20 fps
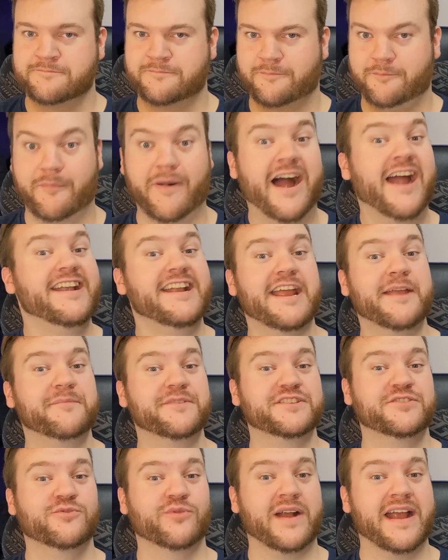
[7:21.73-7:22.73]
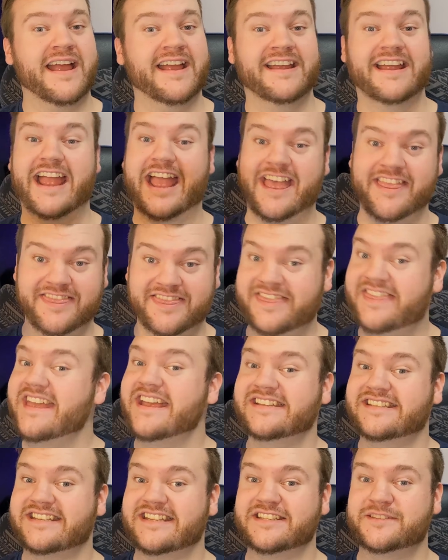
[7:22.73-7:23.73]
My name is Greg, and
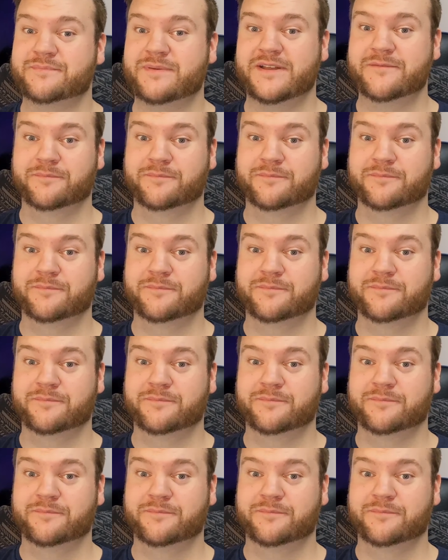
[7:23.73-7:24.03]
this has been